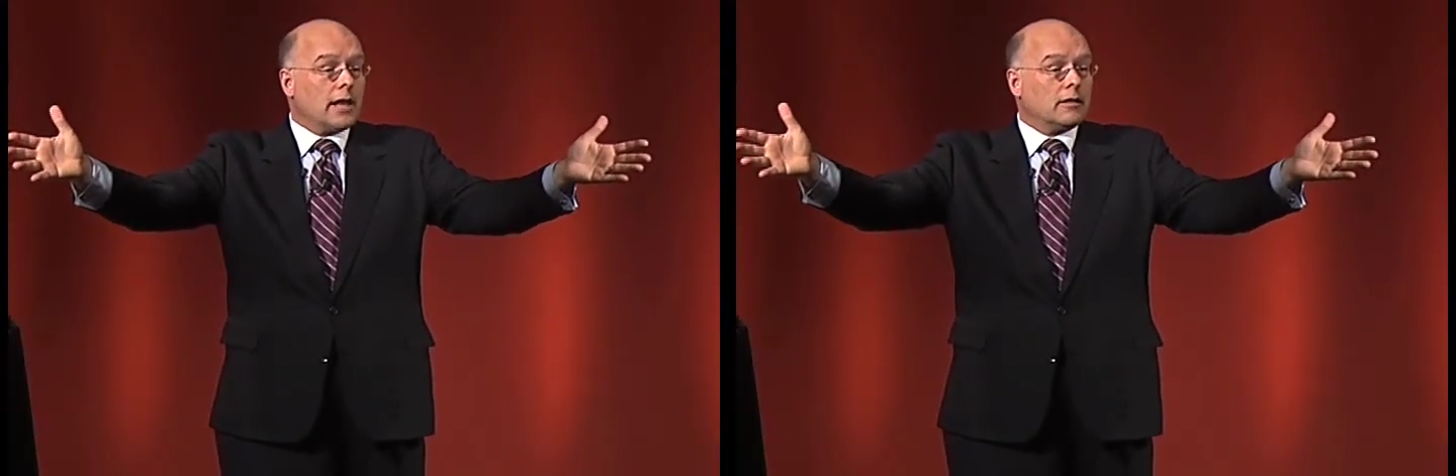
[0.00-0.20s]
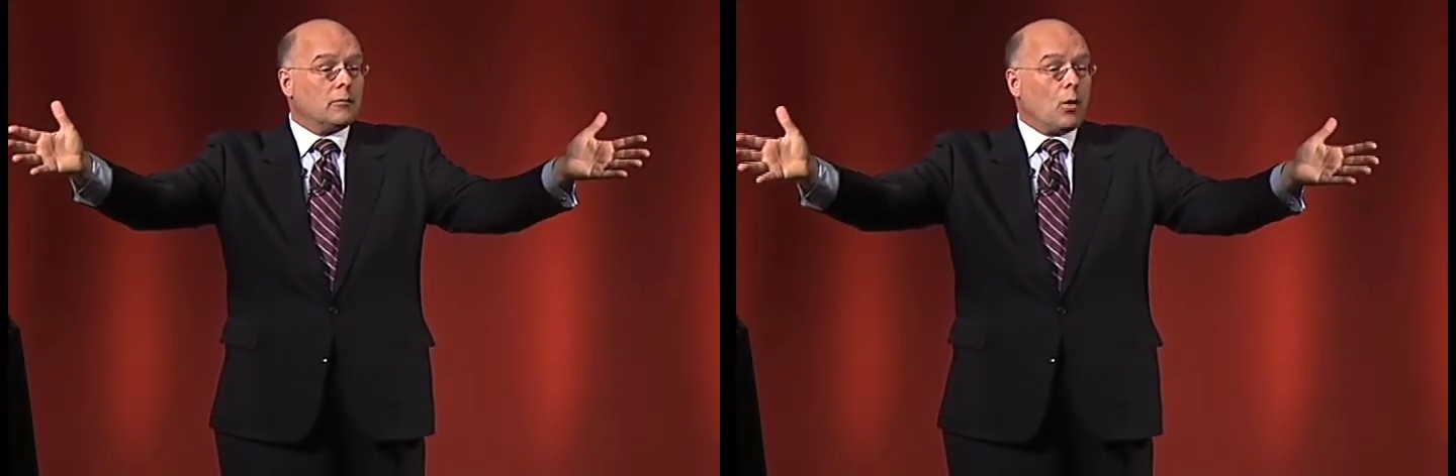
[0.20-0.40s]

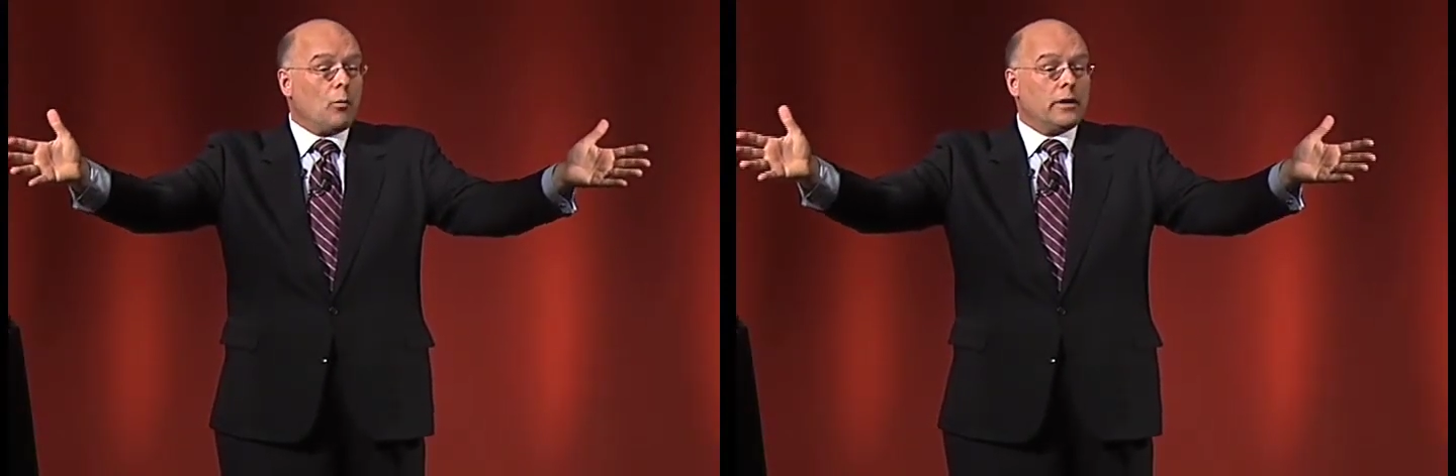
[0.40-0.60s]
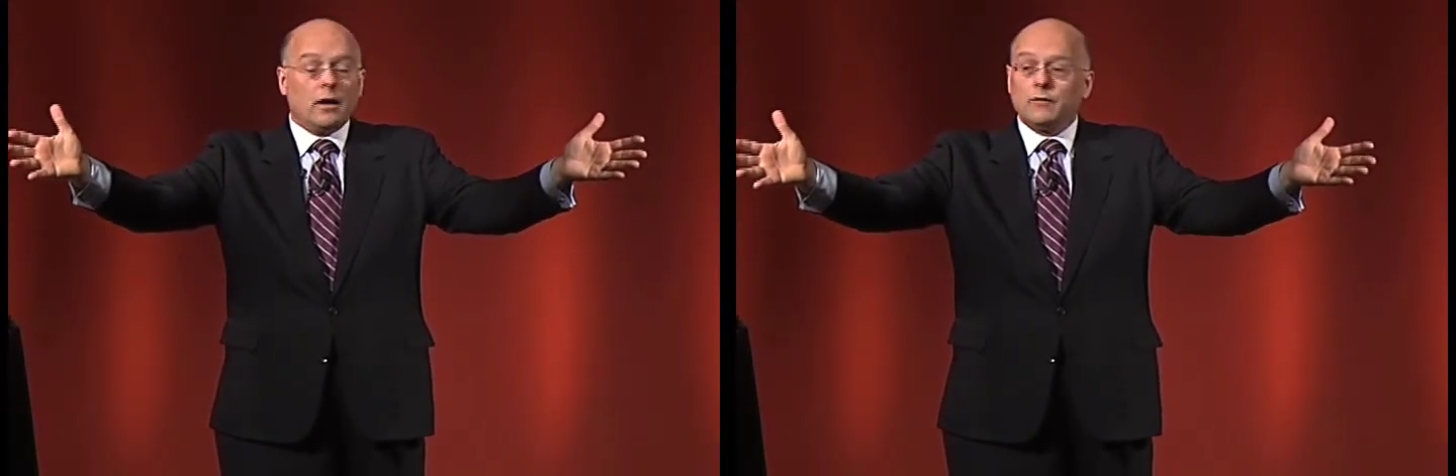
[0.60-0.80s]
at the
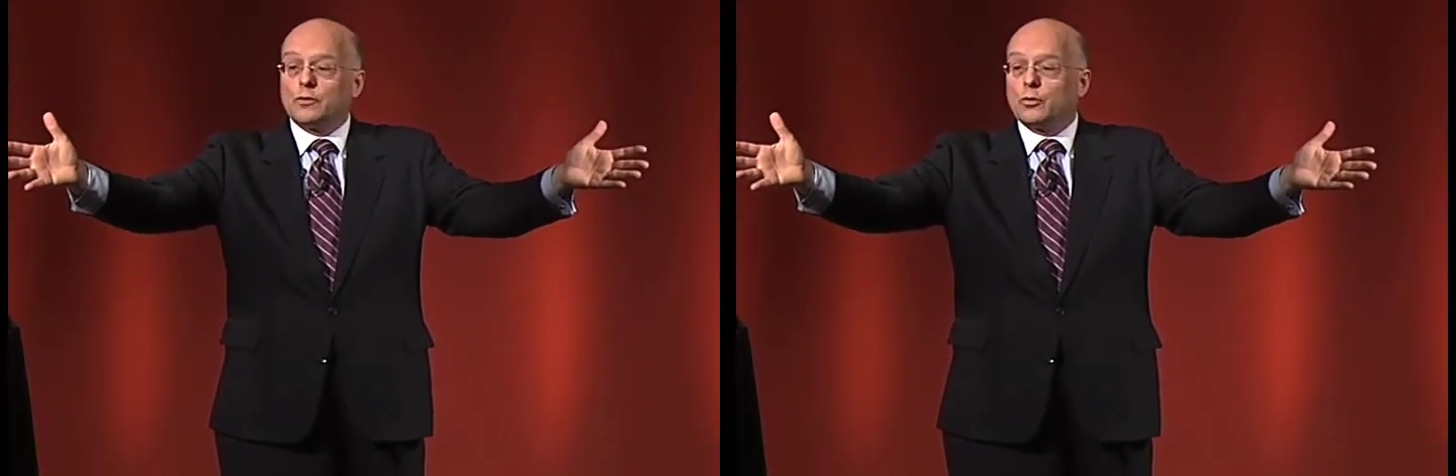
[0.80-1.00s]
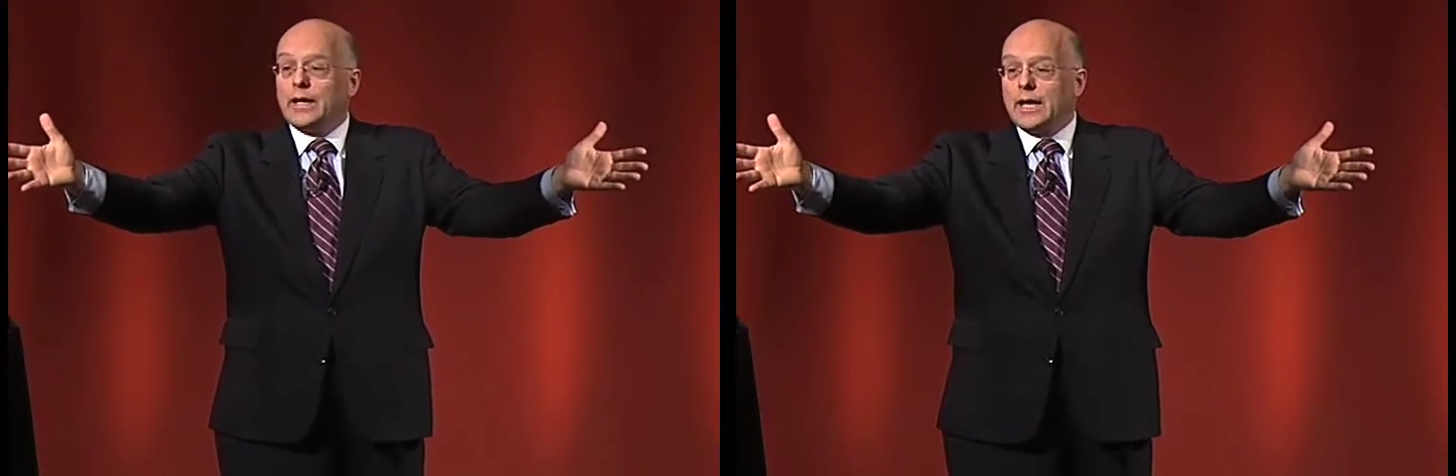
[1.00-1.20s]
moment of
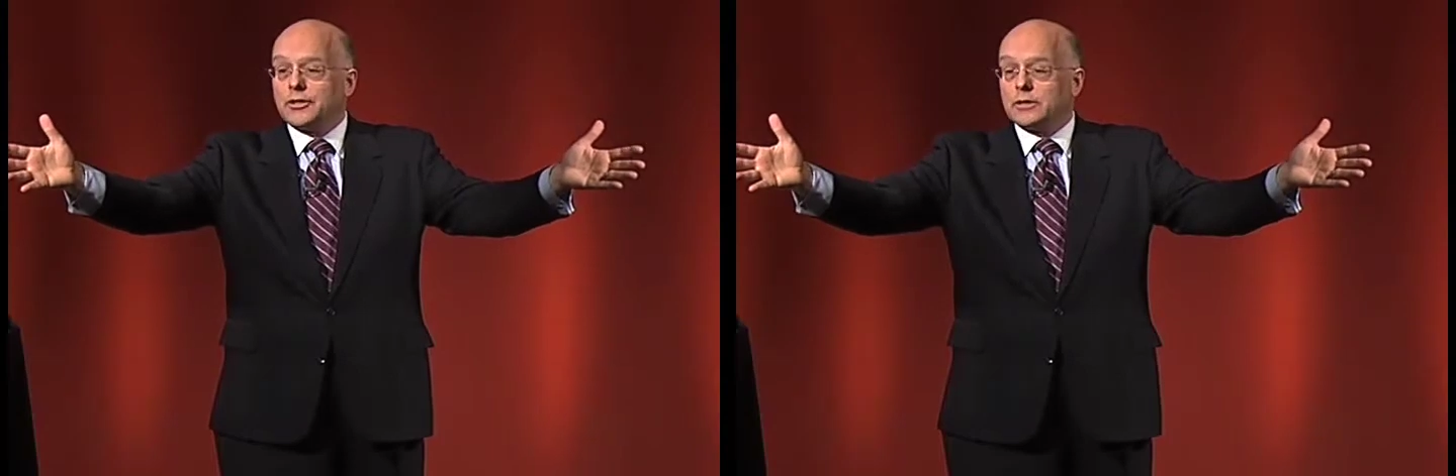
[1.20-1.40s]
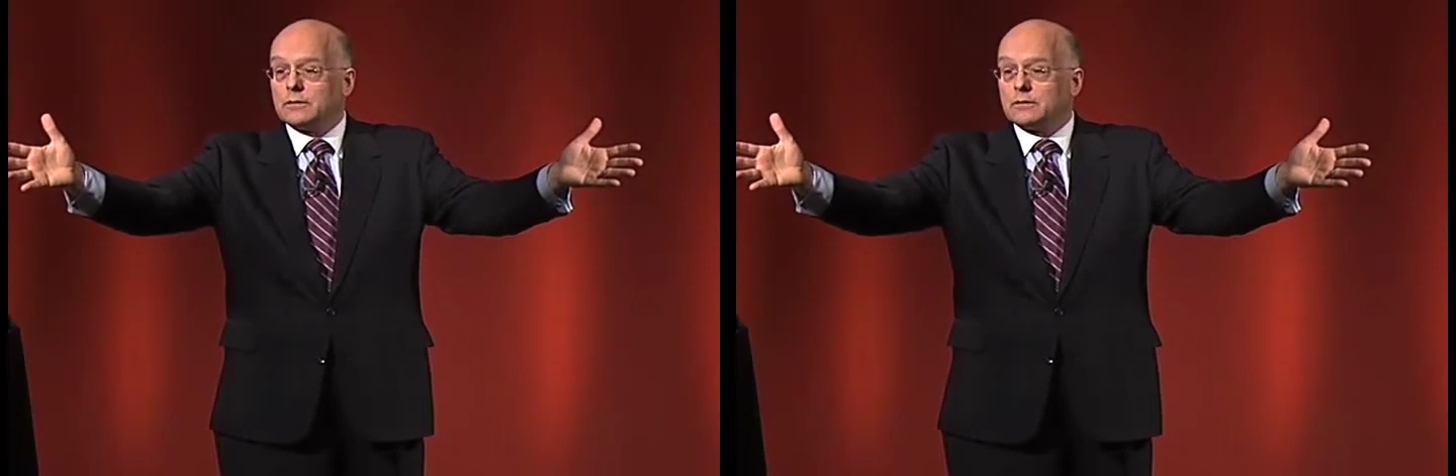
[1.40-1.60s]

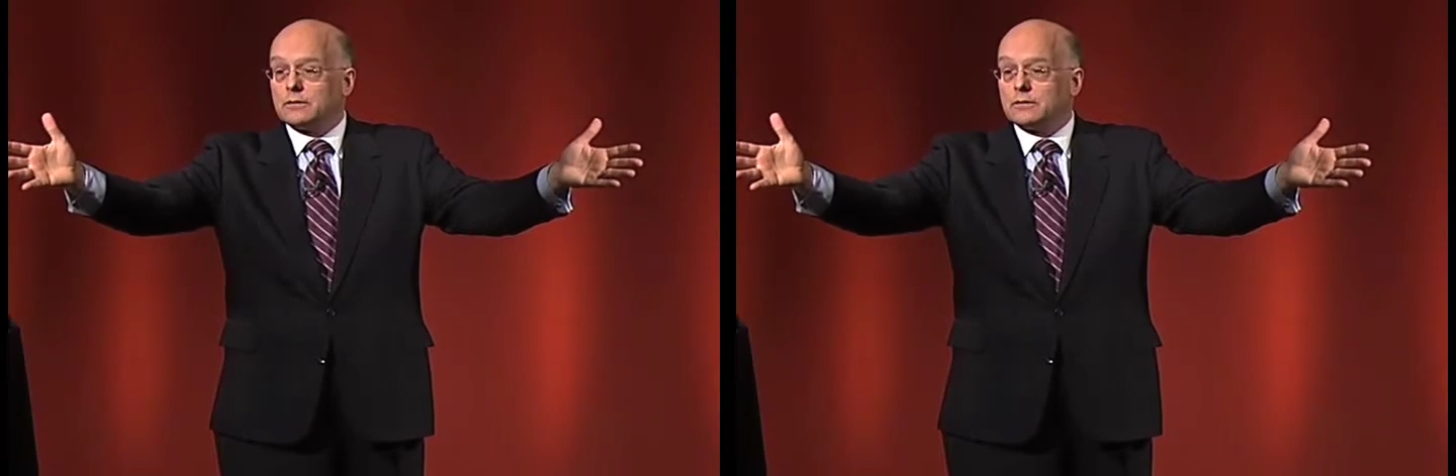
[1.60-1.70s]
creation.